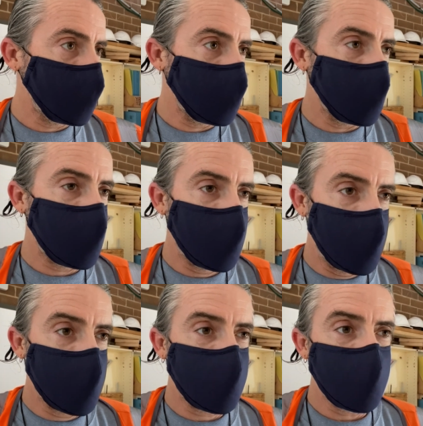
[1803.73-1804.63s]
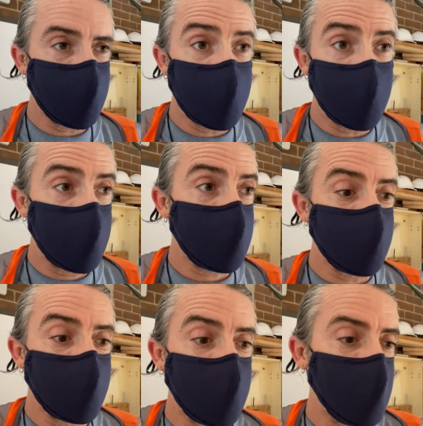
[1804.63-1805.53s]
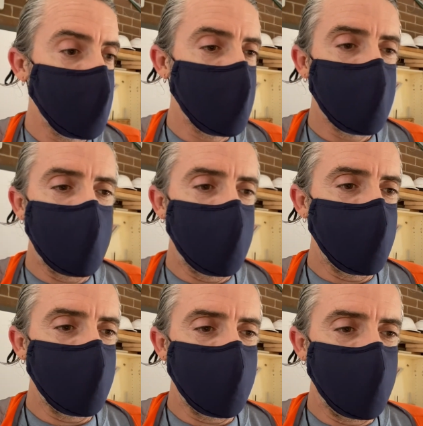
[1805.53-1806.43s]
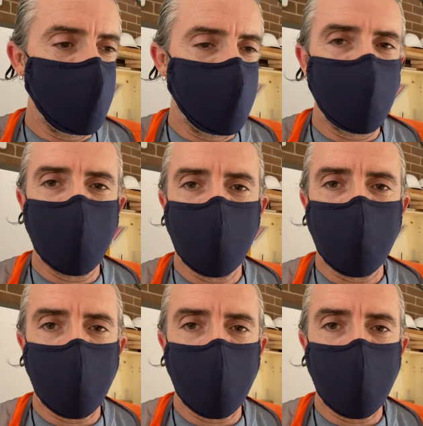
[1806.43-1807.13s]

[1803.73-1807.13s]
well. The class was really active, and they